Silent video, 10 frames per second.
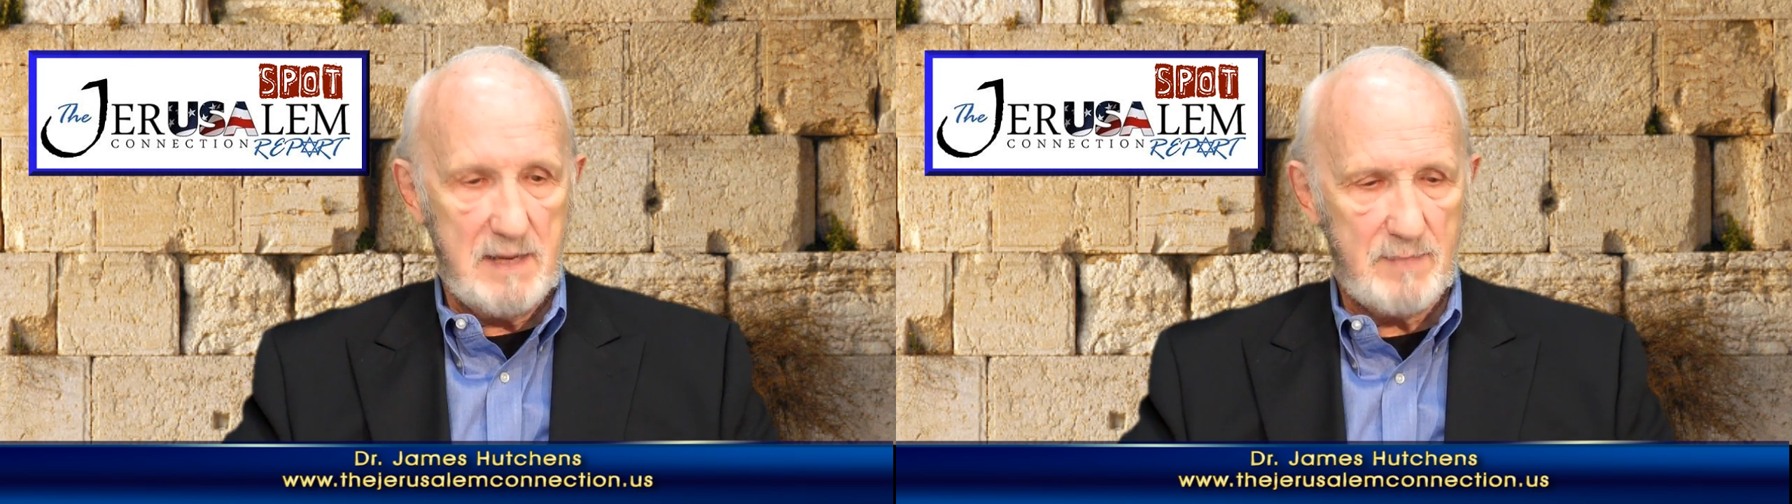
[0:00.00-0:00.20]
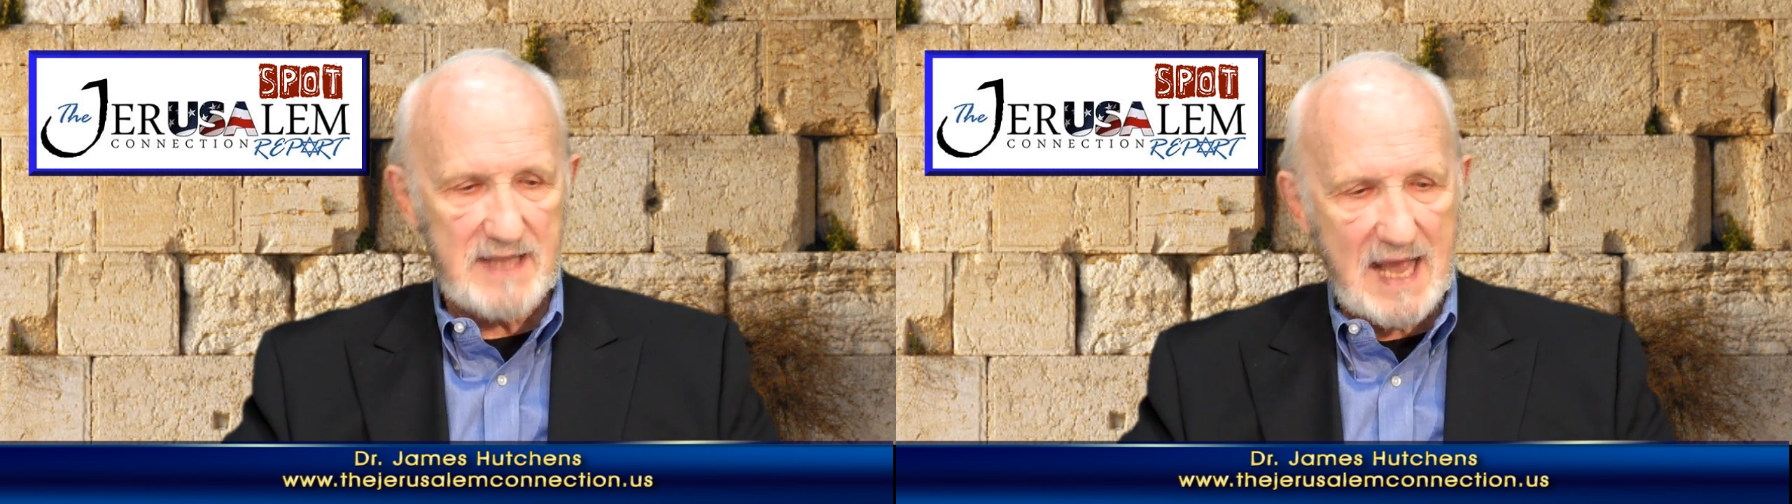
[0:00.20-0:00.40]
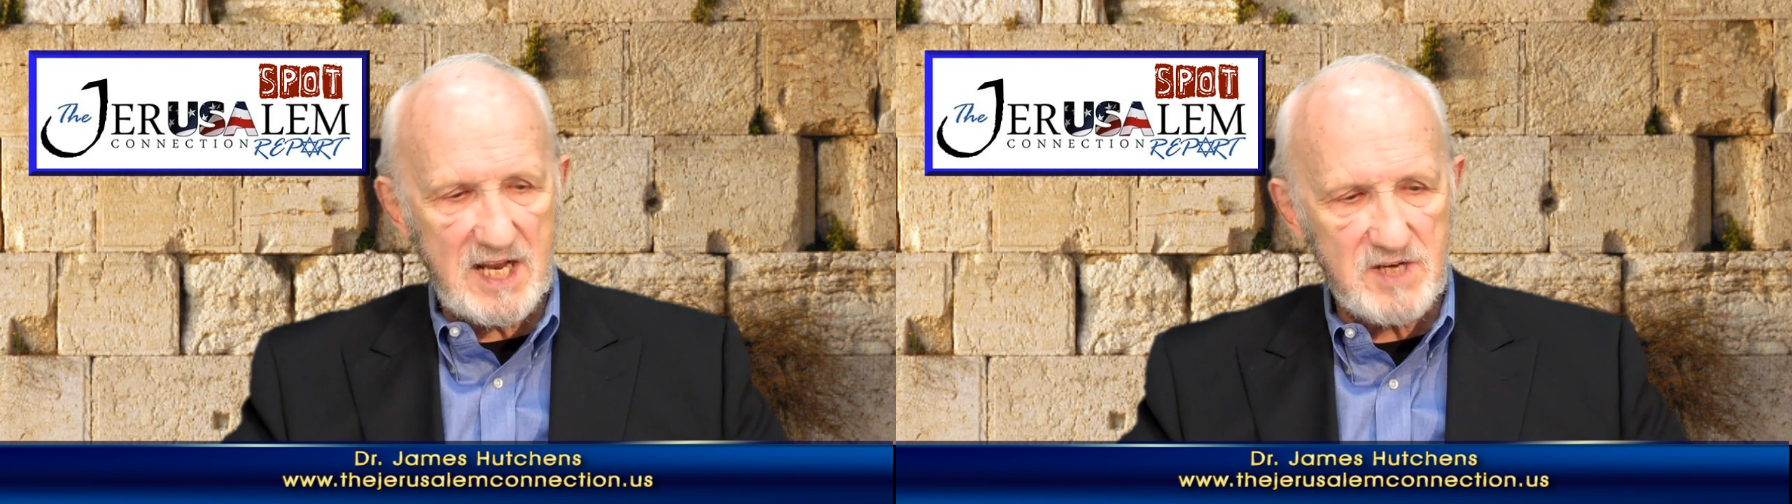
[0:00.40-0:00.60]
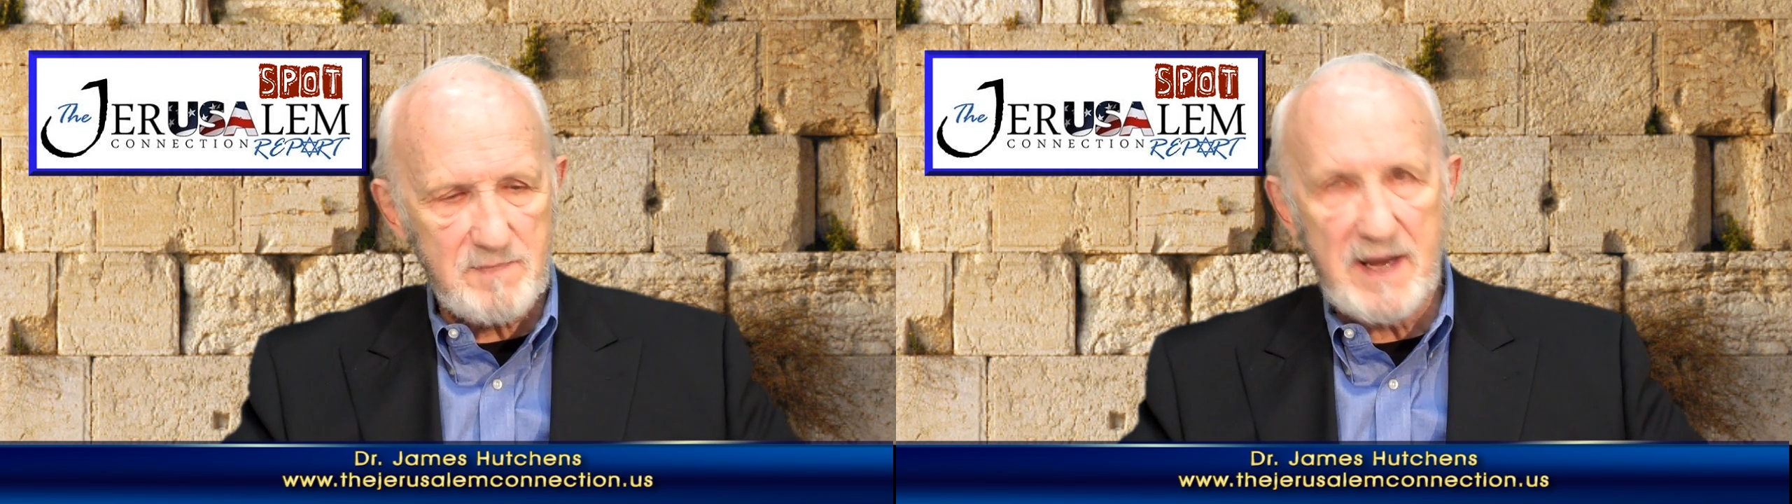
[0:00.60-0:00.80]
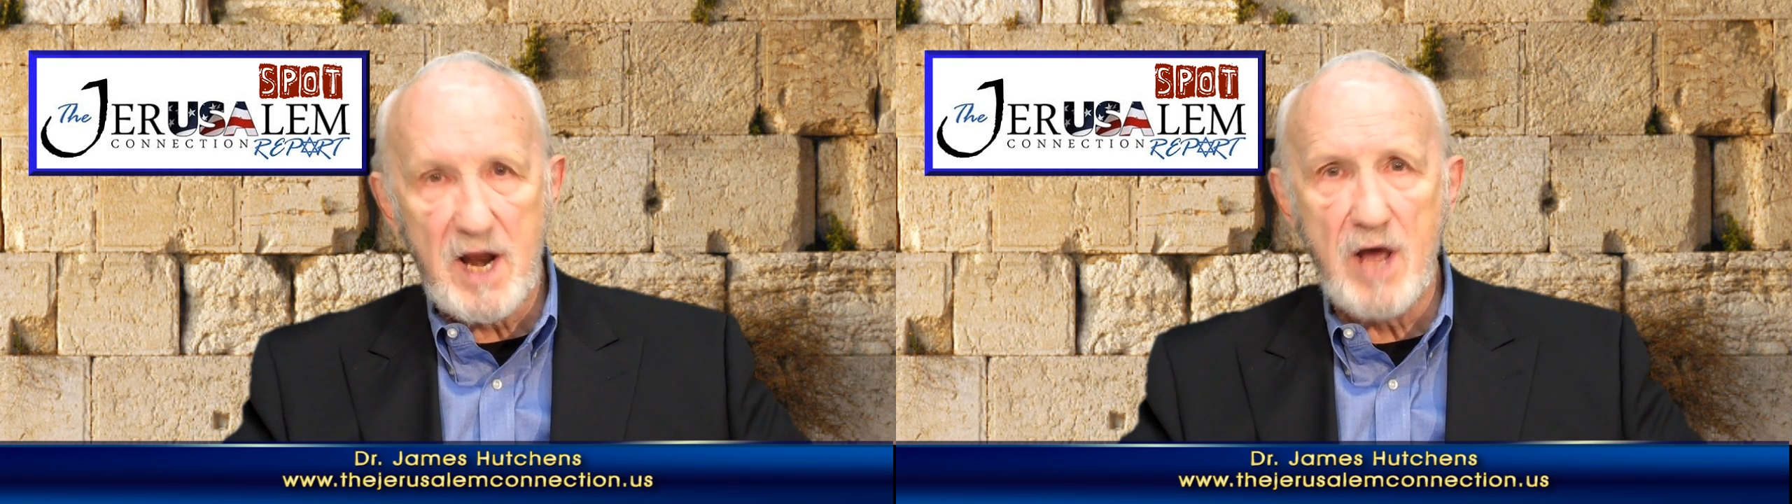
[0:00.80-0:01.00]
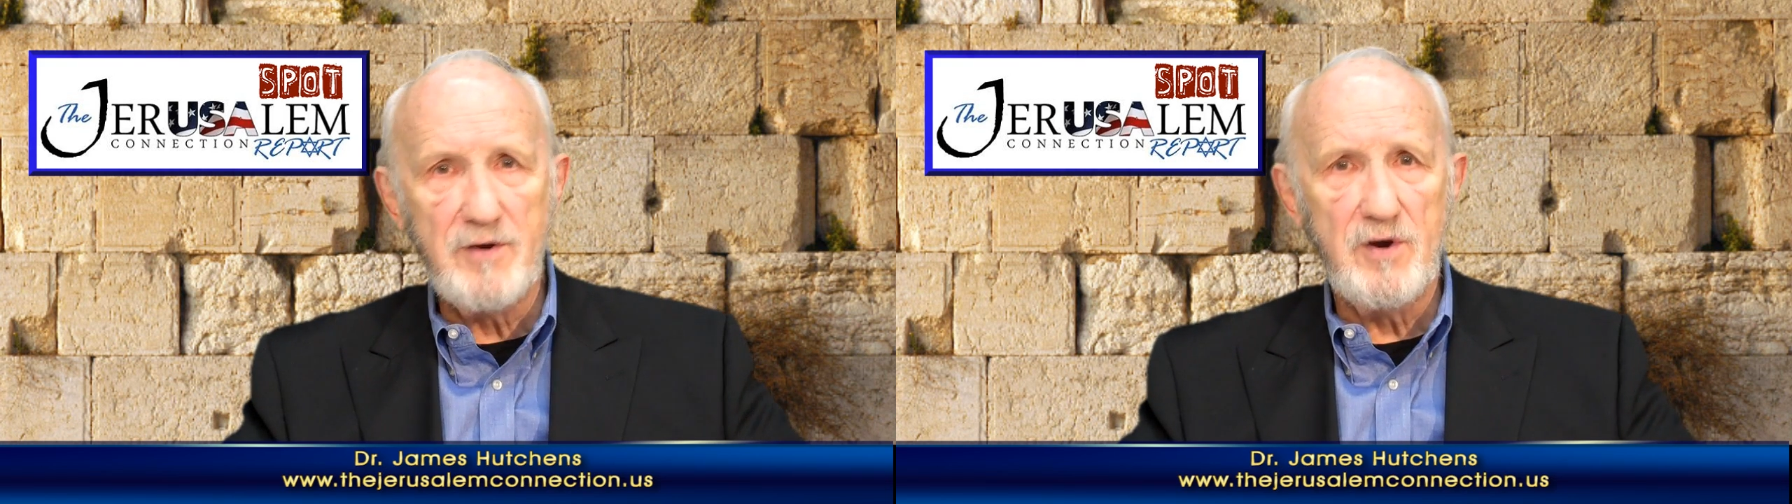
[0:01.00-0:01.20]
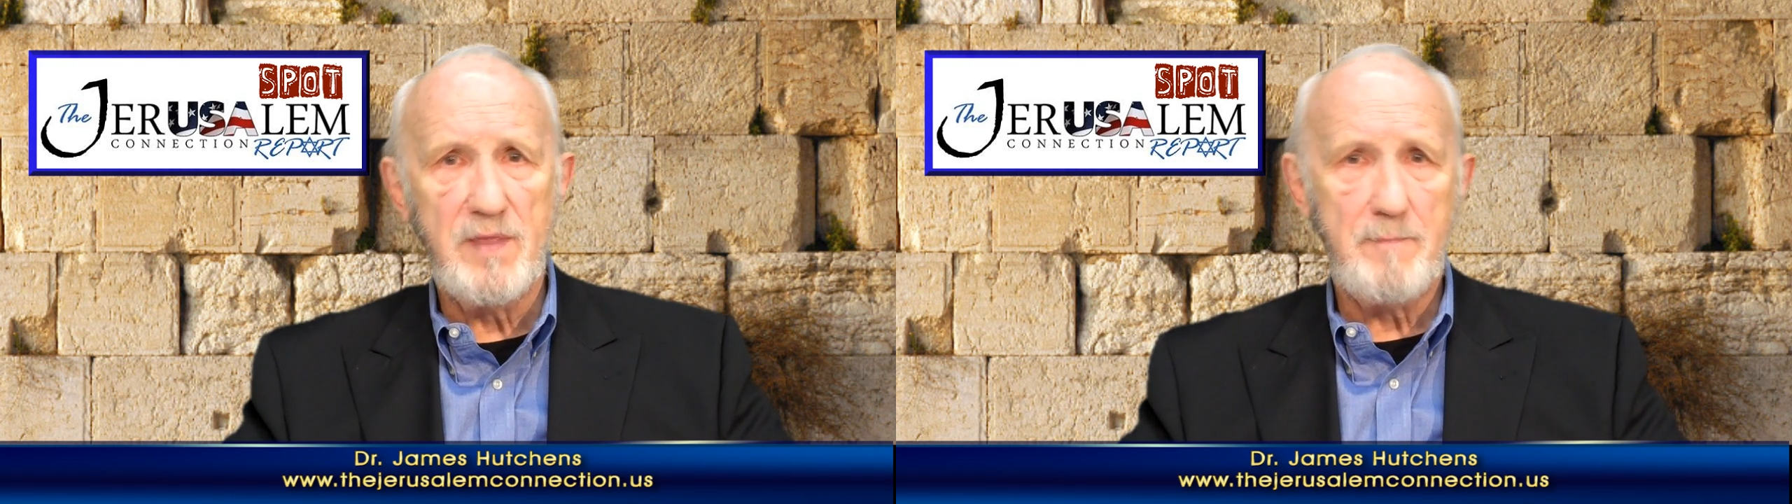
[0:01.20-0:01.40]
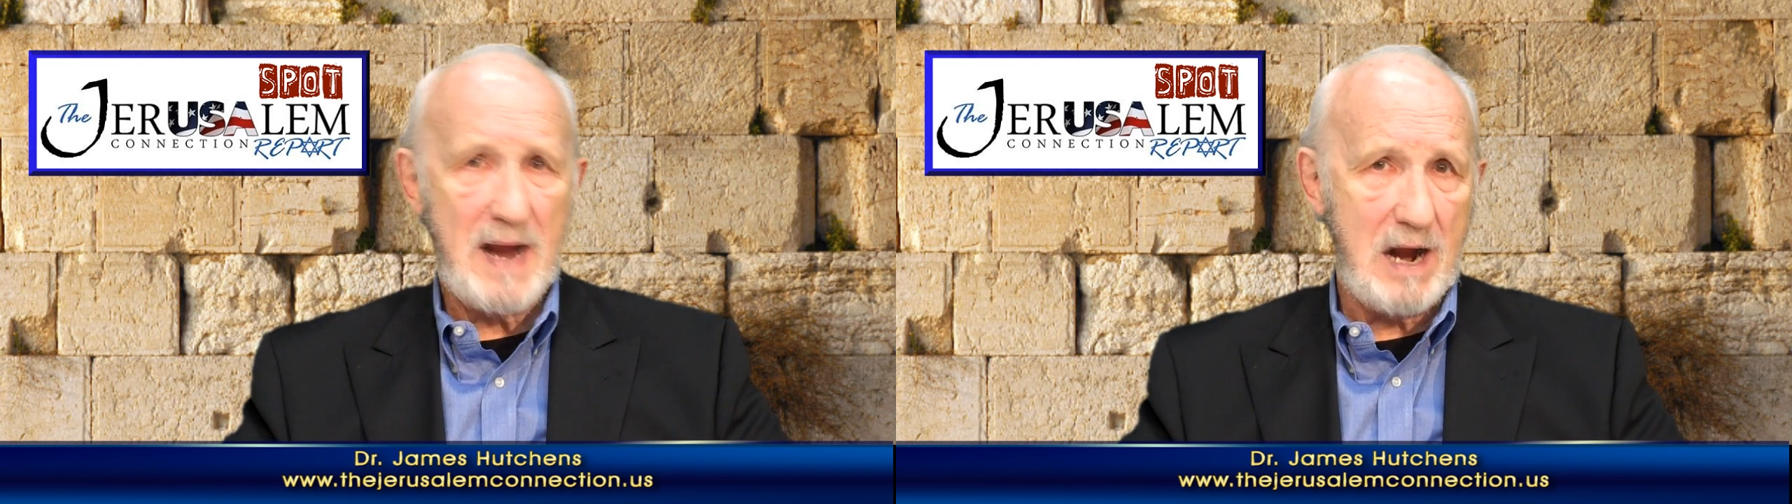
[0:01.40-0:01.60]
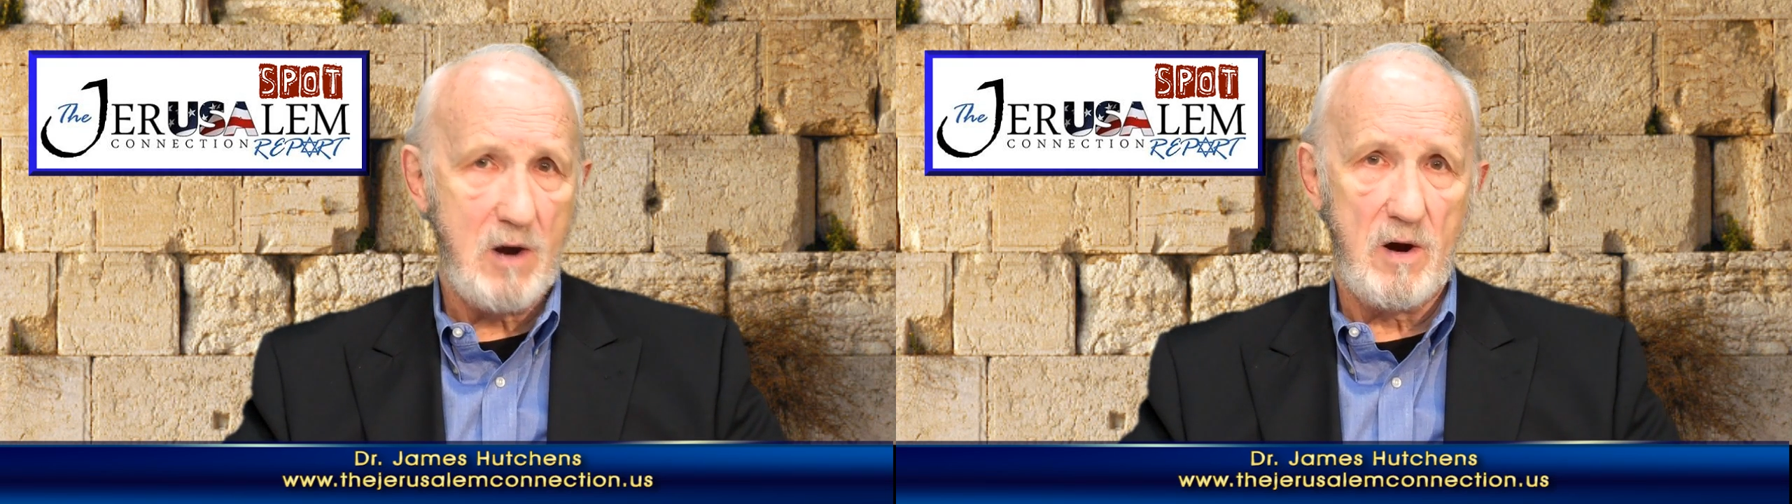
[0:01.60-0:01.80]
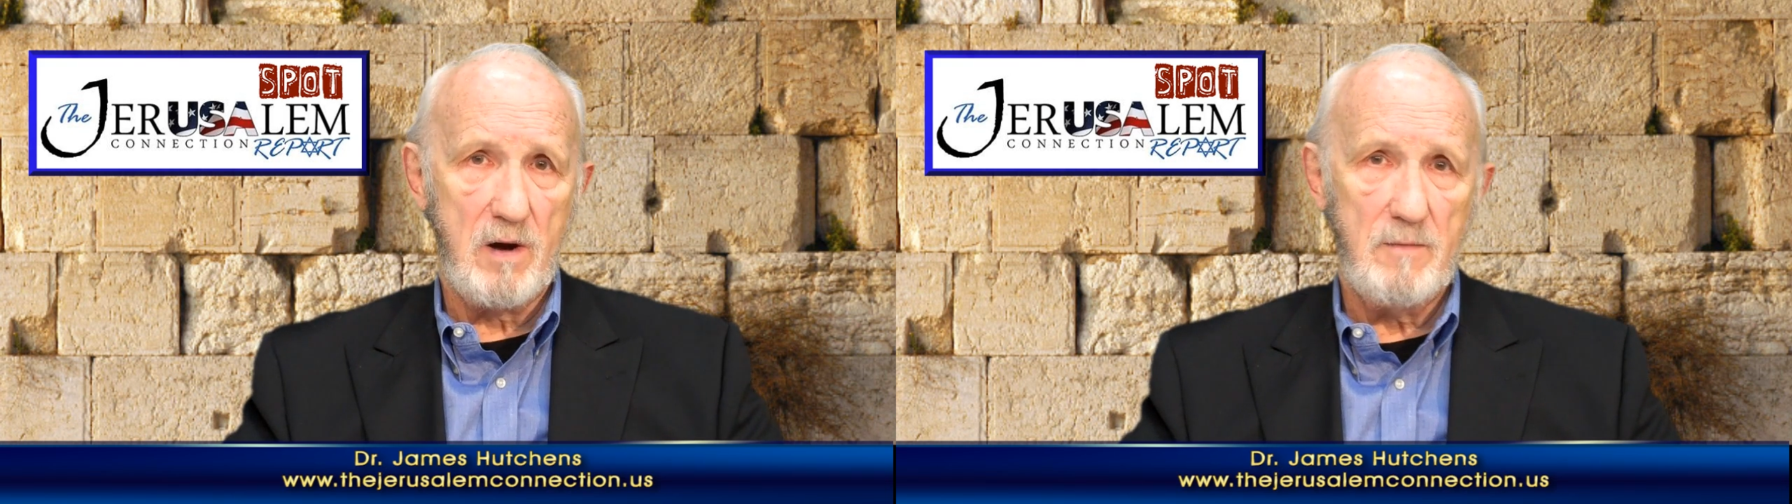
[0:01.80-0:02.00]
But that has been under the
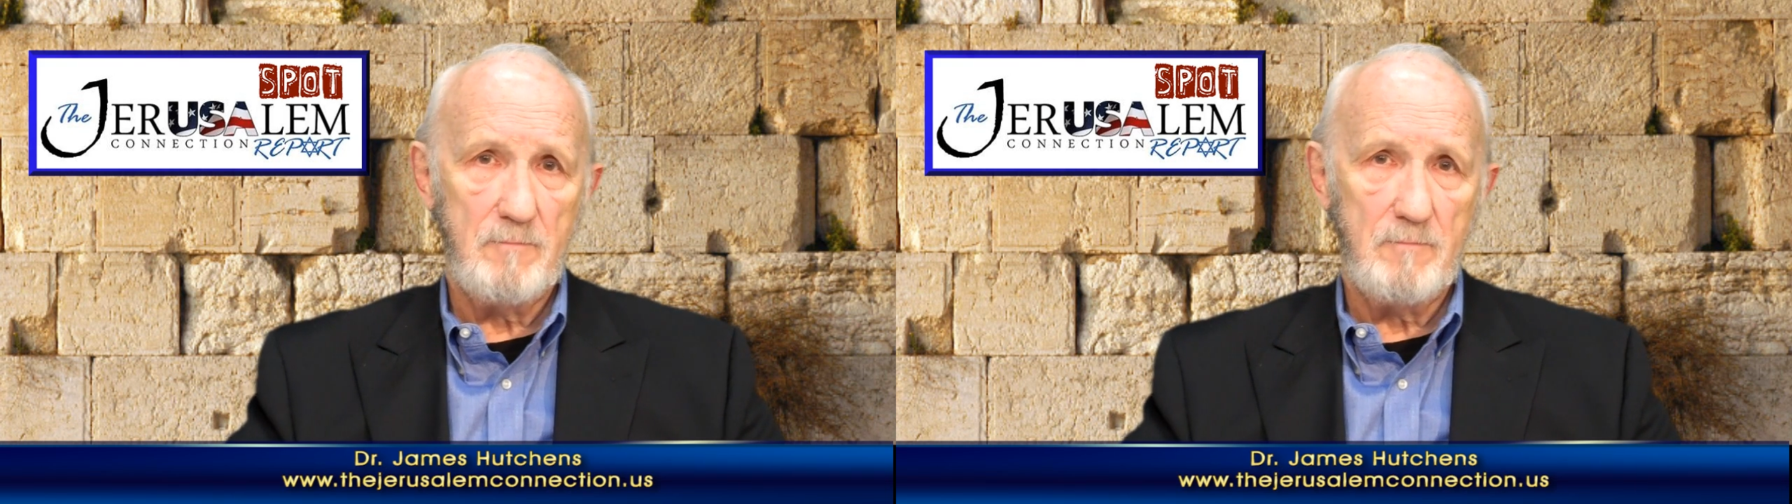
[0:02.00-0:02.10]
power